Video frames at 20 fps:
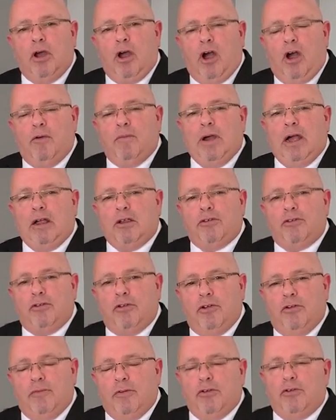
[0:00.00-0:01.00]
of our
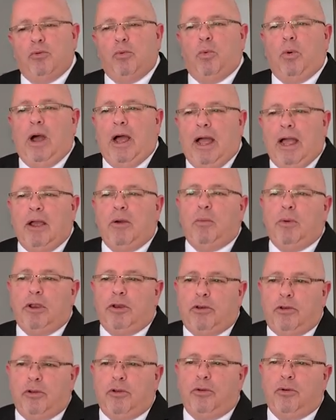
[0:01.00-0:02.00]
service, why we
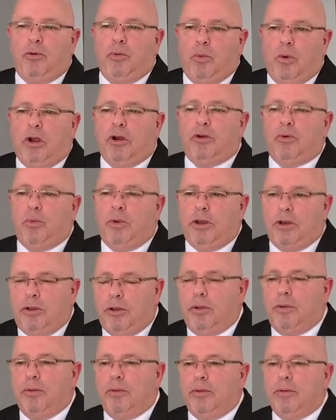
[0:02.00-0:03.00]
do what we
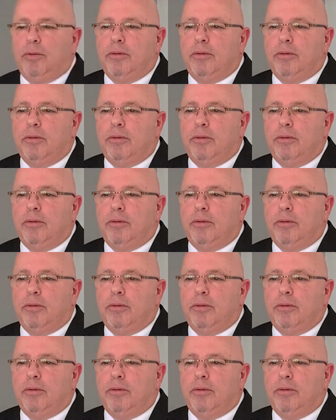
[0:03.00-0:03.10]
do.